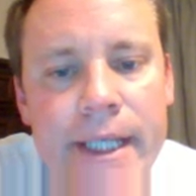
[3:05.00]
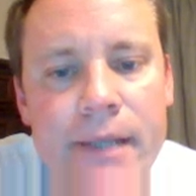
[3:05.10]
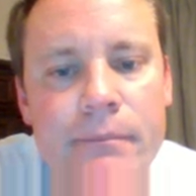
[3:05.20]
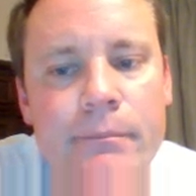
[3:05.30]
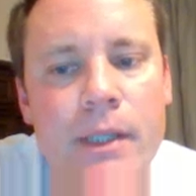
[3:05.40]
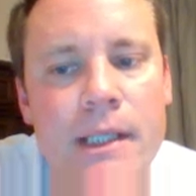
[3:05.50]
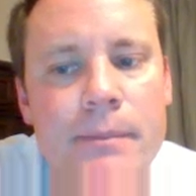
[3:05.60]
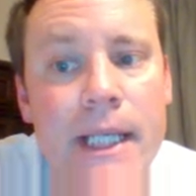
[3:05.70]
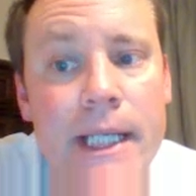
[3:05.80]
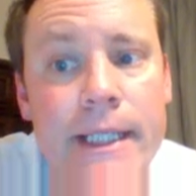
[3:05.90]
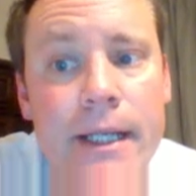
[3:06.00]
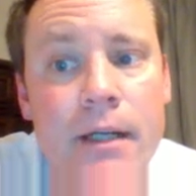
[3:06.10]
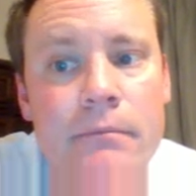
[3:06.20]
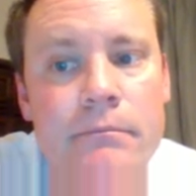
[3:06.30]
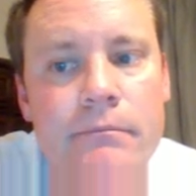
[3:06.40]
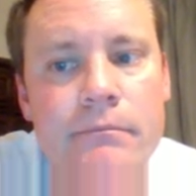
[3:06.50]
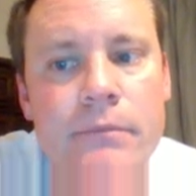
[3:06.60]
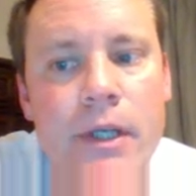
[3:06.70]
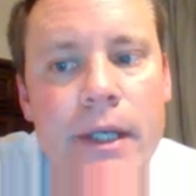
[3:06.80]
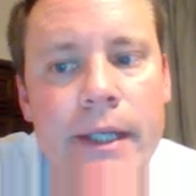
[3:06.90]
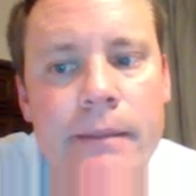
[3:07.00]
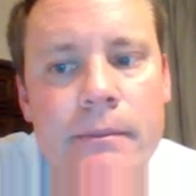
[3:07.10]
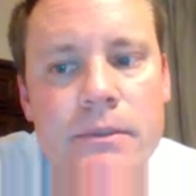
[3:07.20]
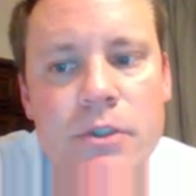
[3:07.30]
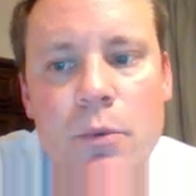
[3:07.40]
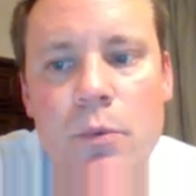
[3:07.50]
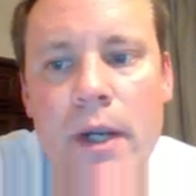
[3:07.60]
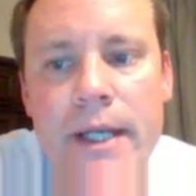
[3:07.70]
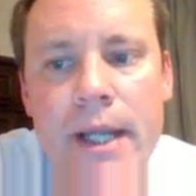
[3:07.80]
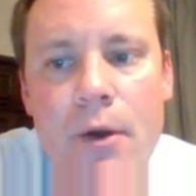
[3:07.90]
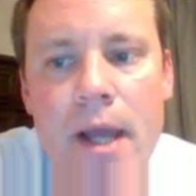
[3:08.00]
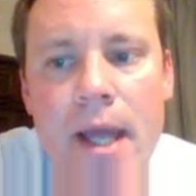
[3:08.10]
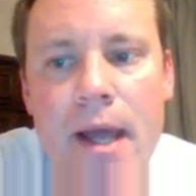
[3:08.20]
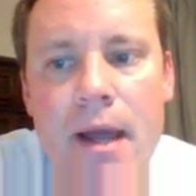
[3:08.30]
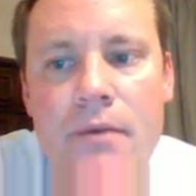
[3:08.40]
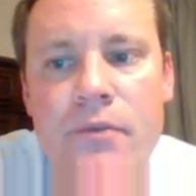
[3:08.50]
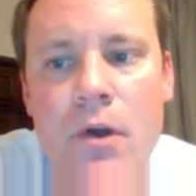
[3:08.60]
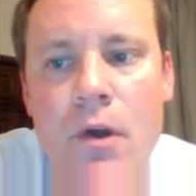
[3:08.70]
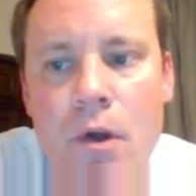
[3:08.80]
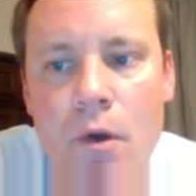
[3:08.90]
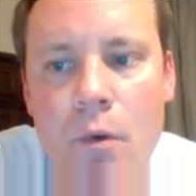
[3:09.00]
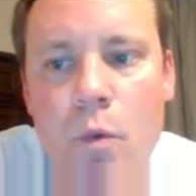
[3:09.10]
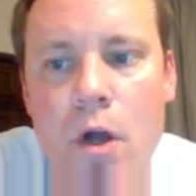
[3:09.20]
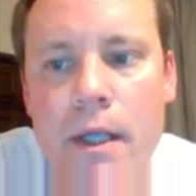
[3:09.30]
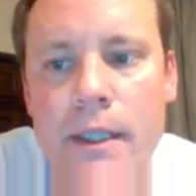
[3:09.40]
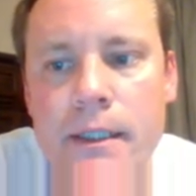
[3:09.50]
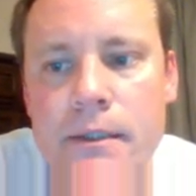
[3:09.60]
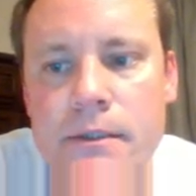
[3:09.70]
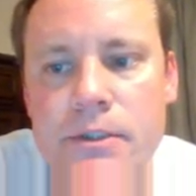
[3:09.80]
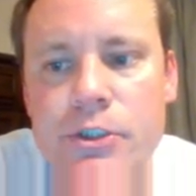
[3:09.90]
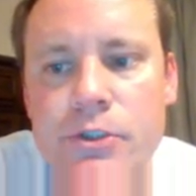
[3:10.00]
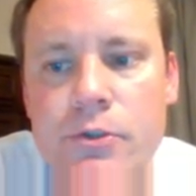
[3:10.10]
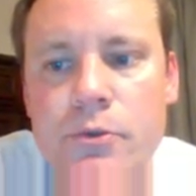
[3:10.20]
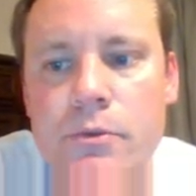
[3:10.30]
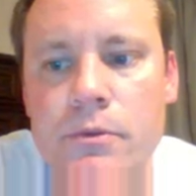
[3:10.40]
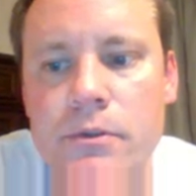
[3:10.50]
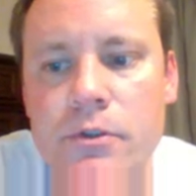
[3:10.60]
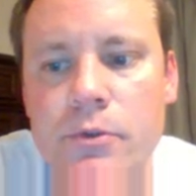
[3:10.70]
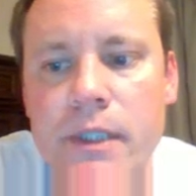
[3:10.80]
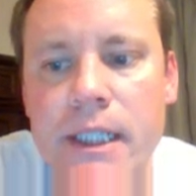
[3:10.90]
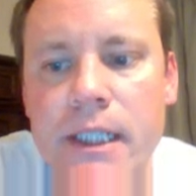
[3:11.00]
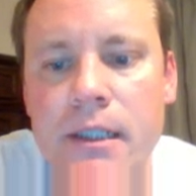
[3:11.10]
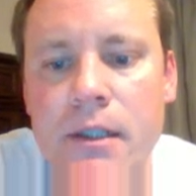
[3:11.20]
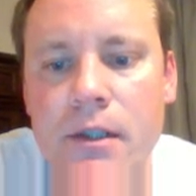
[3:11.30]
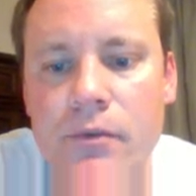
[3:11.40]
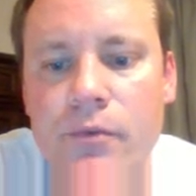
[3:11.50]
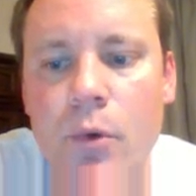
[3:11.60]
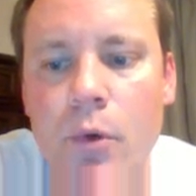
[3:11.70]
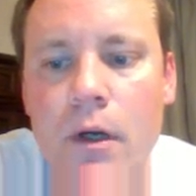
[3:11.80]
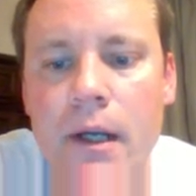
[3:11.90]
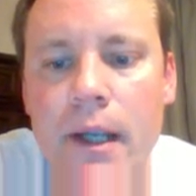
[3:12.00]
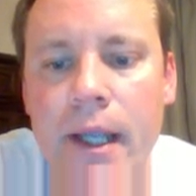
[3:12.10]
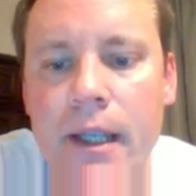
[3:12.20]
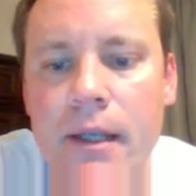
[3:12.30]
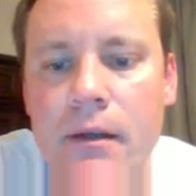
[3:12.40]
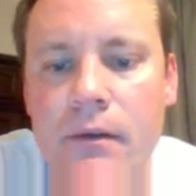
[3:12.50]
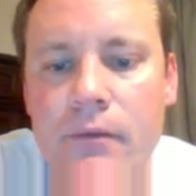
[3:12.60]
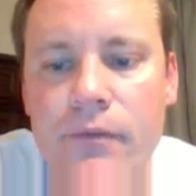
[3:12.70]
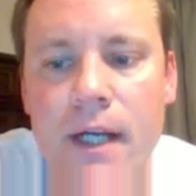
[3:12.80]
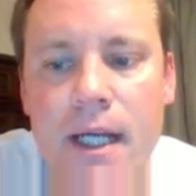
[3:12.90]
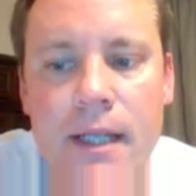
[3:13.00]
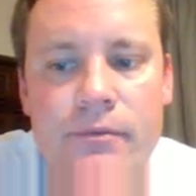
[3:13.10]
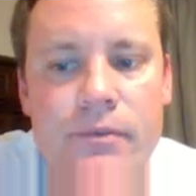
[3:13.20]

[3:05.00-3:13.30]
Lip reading: yet, but I'm getting there. Okay? So right now I have 1, 2, 3, 4, and 5.